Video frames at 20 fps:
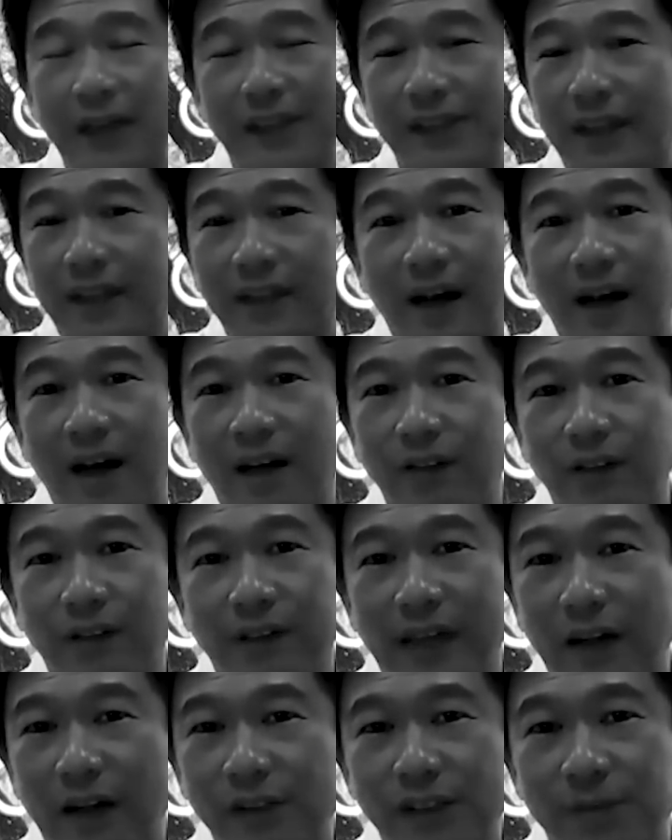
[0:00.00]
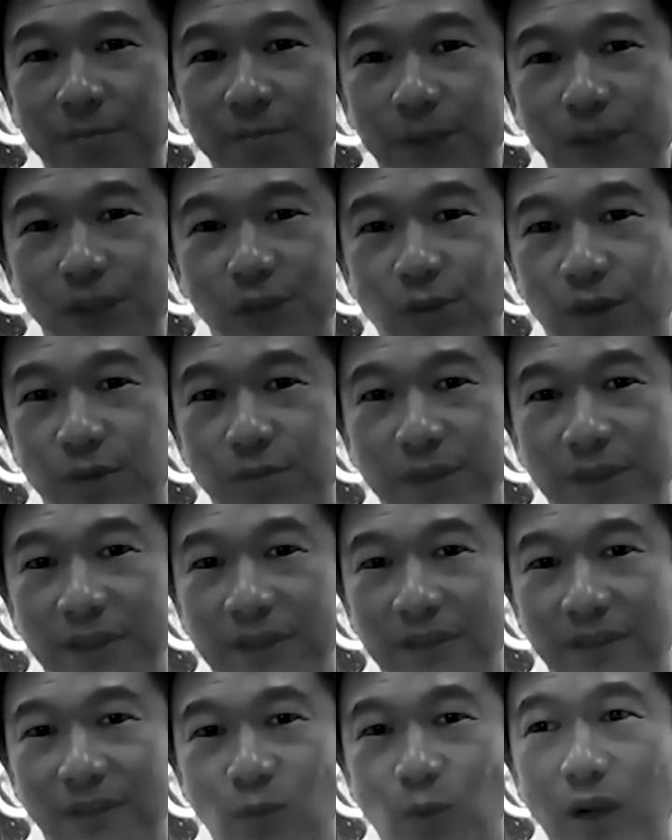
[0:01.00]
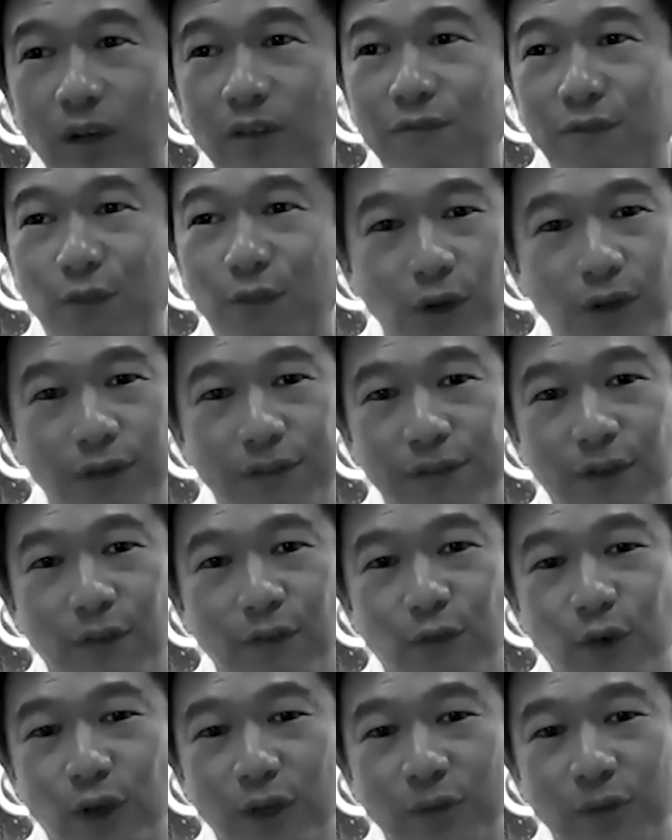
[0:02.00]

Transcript: priced at 100,000 per square meter, 1/4